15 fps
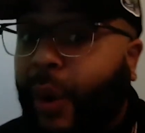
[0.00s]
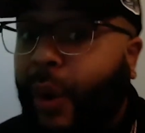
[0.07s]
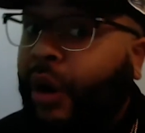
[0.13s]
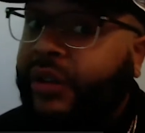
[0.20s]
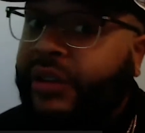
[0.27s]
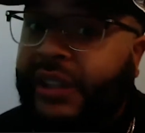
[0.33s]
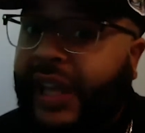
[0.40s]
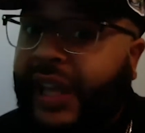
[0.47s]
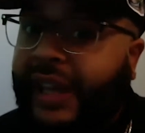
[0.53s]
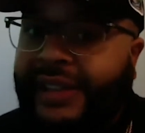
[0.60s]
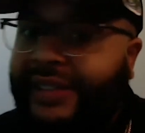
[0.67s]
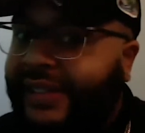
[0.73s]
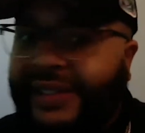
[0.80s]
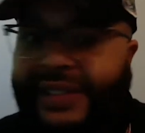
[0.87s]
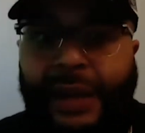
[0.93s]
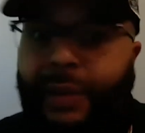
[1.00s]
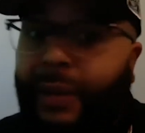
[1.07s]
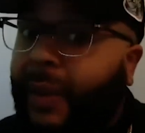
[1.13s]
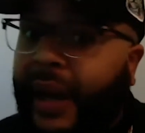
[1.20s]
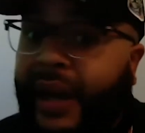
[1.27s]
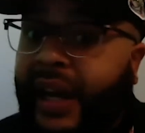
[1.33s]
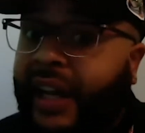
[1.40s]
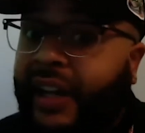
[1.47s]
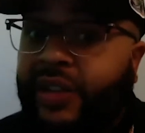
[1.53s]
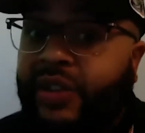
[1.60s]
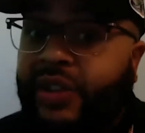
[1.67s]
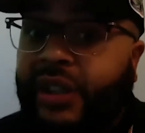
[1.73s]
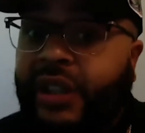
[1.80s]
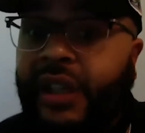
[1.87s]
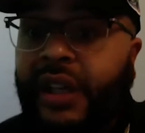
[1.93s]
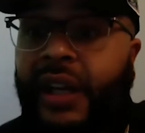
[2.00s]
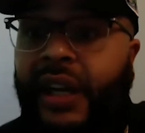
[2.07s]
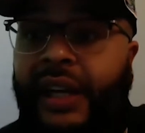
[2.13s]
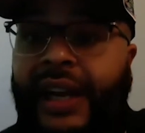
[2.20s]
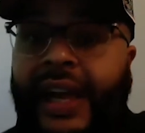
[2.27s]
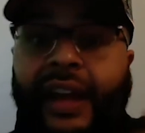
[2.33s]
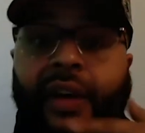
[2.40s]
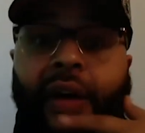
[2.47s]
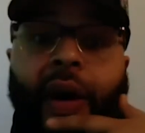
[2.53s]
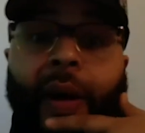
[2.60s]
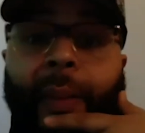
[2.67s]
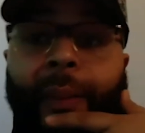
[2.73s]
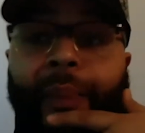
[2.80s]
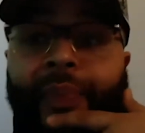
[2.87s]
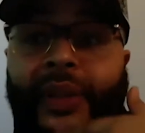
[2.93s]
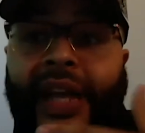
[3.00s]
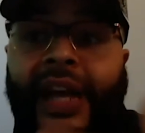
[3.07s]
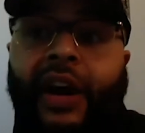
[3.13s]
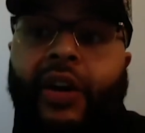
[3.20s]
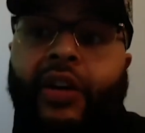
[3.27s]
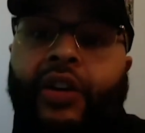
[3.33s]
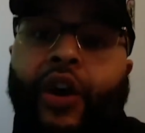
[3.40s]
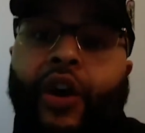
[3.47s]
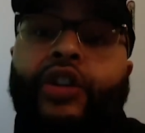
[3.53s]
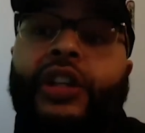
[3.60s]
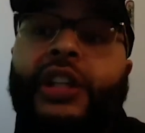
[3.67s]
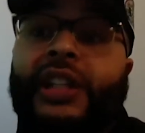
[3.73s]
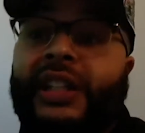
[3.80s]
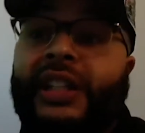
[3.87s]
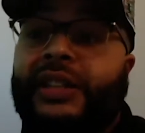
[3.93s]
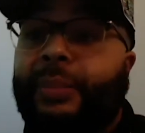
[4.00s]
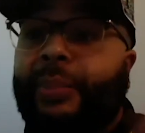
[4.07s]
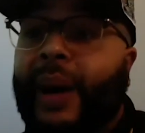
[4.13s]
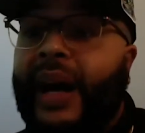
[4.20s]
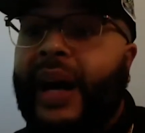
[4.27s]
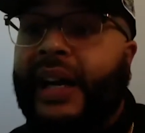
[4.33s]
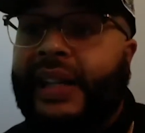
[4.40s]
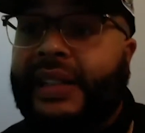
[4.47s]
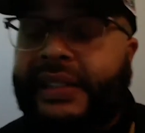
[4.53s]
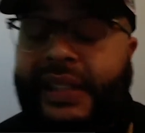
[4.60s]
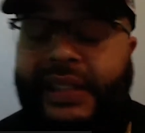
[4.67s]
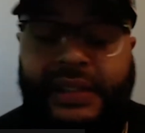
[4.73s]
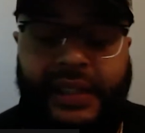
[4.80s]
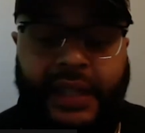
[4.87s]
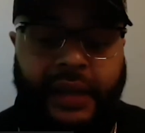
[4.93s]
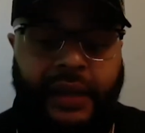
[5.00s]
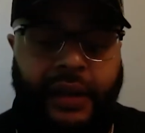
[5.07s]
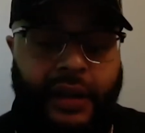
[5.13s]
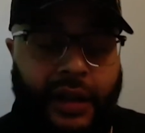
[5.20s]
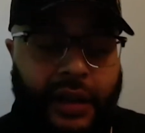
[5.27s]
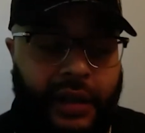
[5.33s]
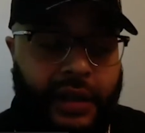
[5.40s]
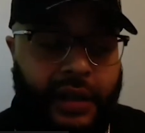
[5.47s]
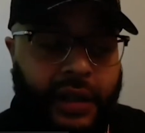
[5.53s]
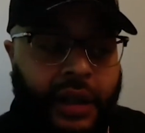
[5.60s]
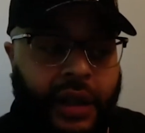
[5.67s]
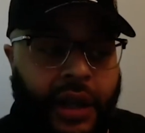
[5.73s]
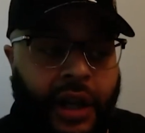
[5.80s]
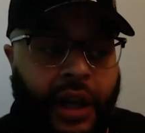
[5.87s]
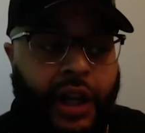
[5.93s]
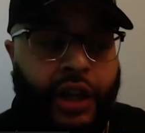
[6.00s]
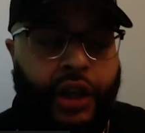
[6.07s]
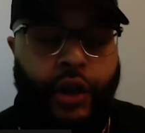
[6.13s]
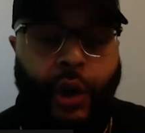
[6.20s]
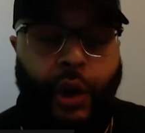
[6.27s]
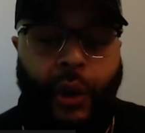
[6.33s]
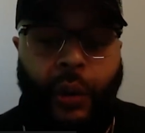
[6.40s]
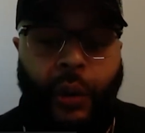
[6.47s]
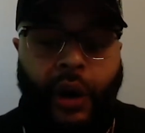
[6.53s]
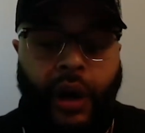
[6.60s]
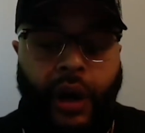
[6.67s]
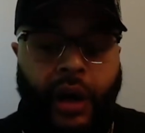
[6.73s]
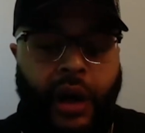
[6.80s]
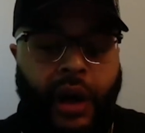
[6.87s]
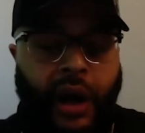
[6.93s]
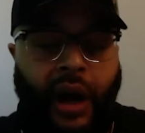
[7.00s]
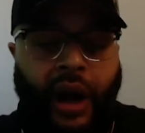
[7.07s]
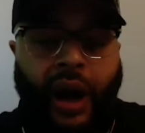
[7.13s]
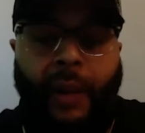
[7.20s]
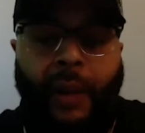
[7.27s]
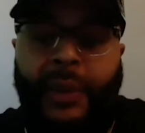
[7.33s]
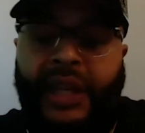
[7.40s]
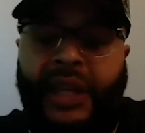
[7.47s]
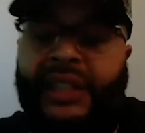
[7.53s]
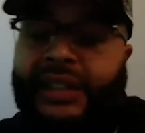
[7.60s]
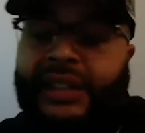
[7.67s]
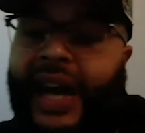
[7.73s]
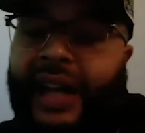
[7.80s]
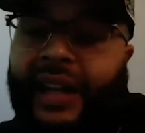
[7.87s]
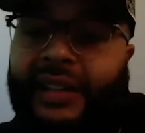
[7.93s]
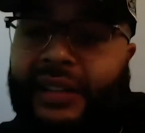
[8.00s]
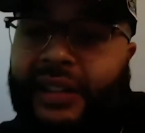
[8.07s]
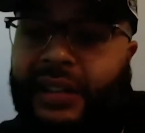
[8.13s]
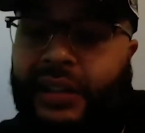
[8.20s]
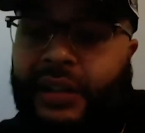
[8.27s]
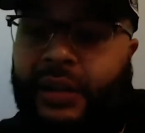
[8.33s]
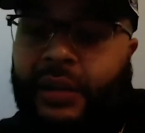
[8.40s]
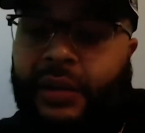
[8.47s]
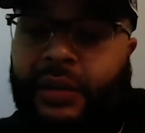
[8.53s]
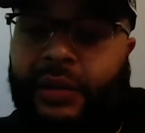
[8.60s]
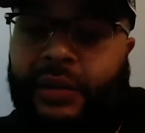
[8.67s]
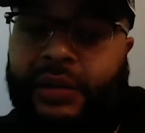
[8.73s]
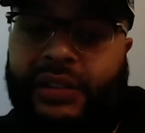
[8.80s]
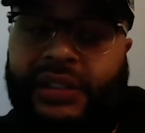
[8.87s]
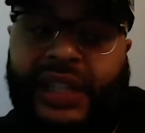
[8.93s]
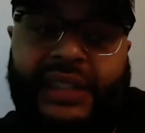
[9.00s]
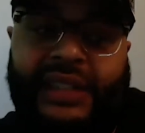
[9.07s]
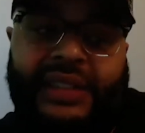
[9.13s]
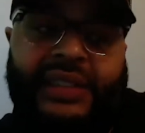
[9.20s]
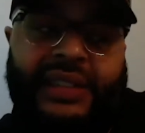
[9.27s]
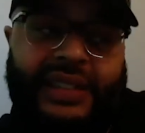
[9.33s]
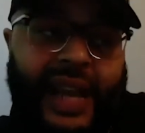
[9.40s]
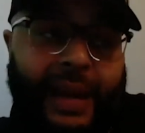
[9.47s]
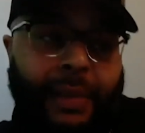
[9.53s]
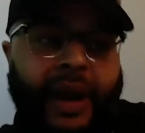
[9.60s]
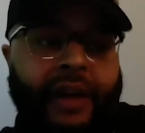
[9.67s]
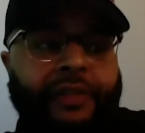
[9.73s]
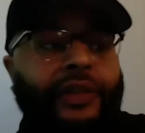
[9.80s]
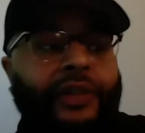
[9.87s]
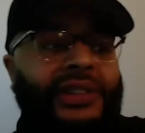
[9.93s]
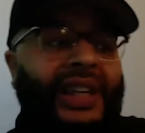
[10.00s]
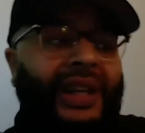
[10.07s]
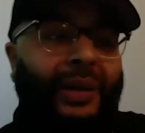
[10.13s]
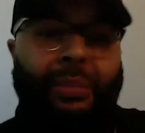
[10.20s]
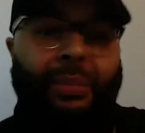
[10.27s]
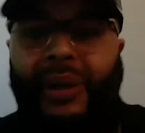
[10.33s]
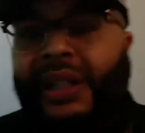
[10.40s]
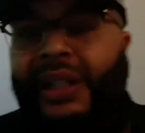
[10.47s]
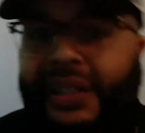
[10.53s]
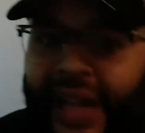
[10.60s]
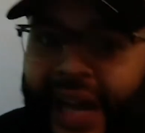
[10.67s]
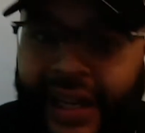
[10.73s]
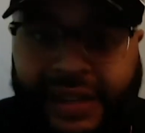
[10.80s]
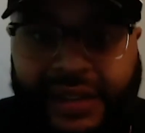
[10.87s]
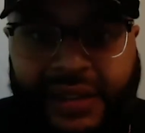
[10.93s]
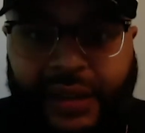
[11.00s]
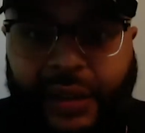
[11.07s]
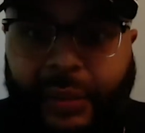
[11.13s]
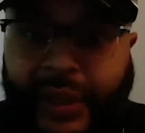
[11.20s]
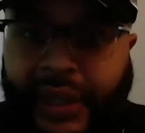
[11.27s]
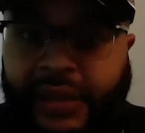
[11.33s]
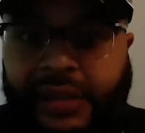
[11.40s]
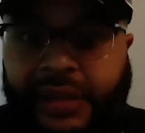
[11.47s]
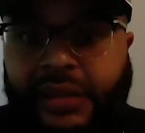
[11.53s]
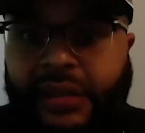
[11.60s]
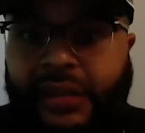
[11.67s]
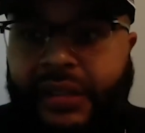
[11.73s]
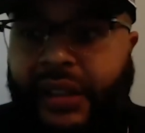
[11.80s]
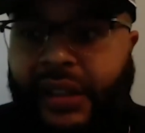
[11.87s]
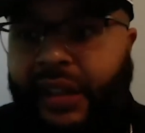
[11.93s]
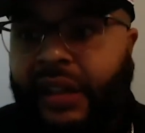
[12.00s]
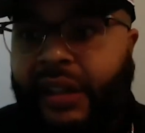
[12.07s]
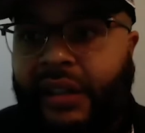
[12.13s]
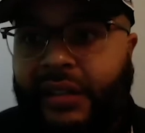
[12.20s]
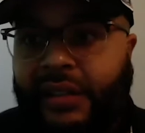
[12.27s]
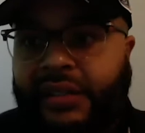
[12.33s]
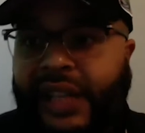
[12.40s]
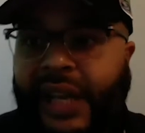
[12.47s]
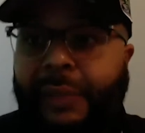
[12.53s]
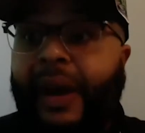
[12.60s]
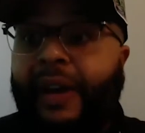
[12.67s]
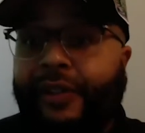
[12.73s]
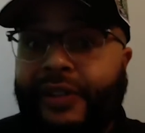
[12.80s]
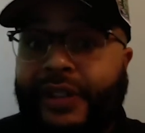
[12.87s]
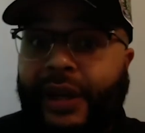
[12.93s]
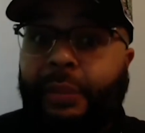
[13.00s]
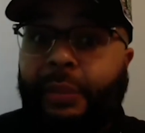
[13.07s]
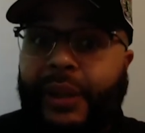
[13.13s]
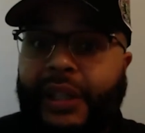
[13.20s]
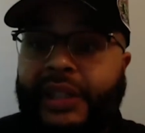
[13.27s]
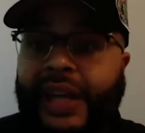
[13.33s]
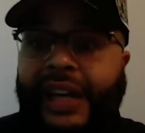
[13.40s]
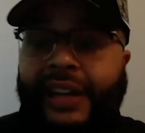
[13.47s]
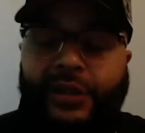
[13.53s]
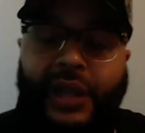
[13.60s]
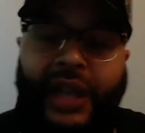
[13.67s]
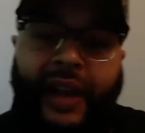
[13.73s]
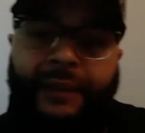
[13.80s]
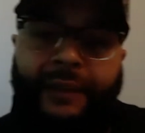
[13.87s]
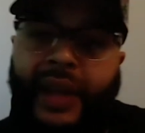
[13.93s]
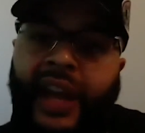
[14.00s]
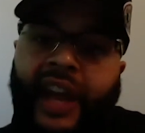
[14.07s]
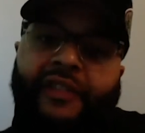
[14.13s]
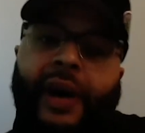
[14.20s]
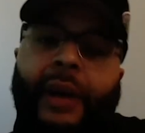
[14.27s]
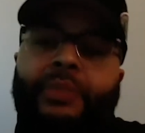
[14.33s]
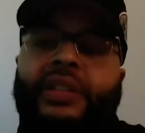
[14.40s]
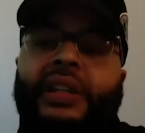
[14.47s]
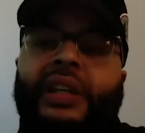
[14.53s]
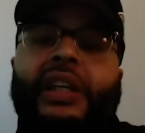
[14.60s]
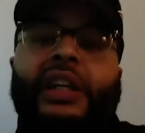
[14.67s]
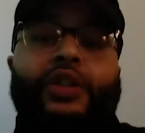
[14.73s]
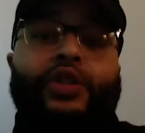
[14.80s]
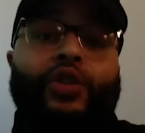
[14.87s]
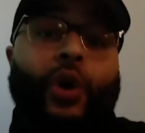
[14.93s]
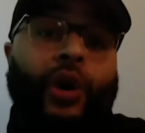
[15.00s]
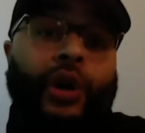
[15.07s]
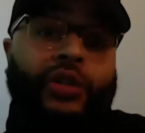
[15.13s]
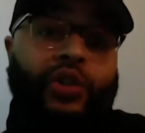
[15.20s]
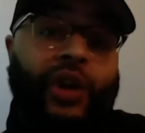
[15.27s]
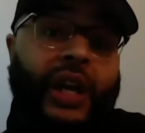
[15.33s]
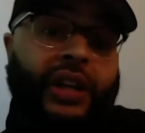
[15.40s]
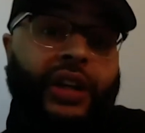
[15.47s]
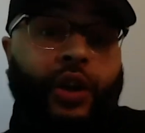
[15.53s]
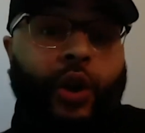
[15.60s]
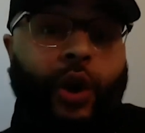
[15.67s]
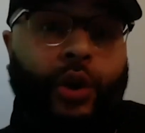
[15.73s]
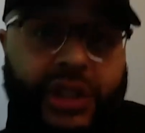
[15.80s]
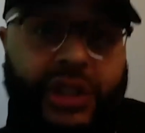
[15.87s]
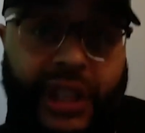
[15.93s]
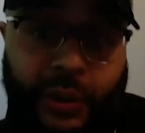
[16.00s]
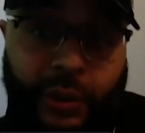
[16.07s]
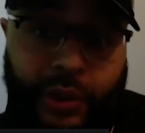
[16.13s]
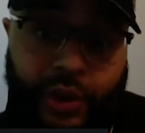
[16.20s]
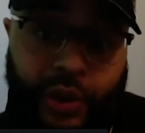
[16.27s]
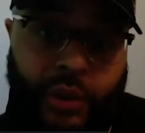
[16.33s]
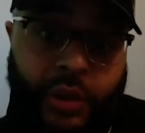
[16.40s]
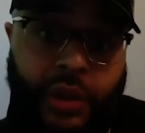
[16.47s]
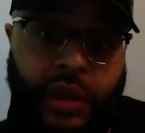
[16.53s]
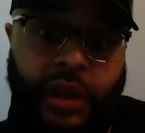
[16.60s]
margin. Like, it's the same amount of energy. Like on Earn Your Leisure podcast, they said, a $1 million deal takes the same effort that $1 billion deal makes. The same effort that $1 billion. So like, if I'm sitting here talking, trying to negotiate with you,